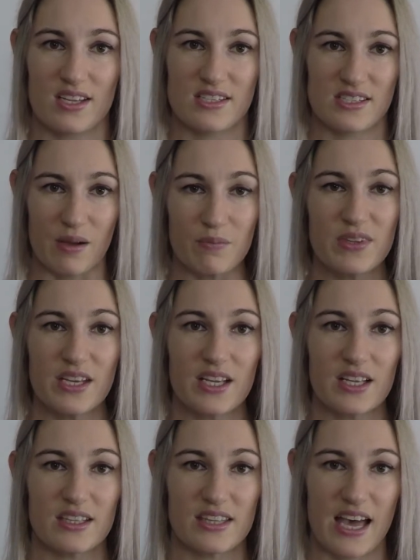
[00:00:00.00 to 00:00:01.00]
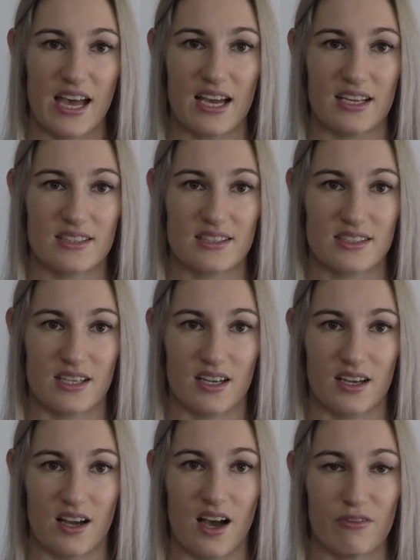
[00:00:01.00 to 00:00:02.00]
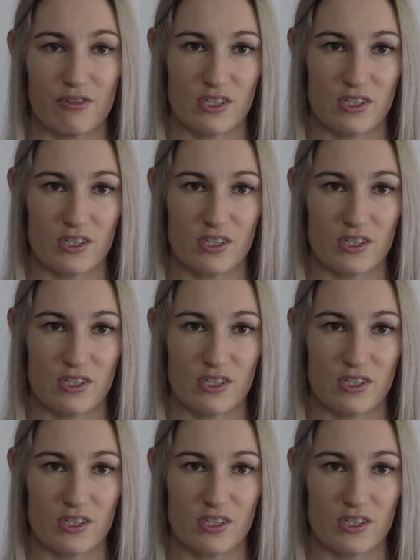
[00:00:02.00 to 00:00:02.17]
something that I've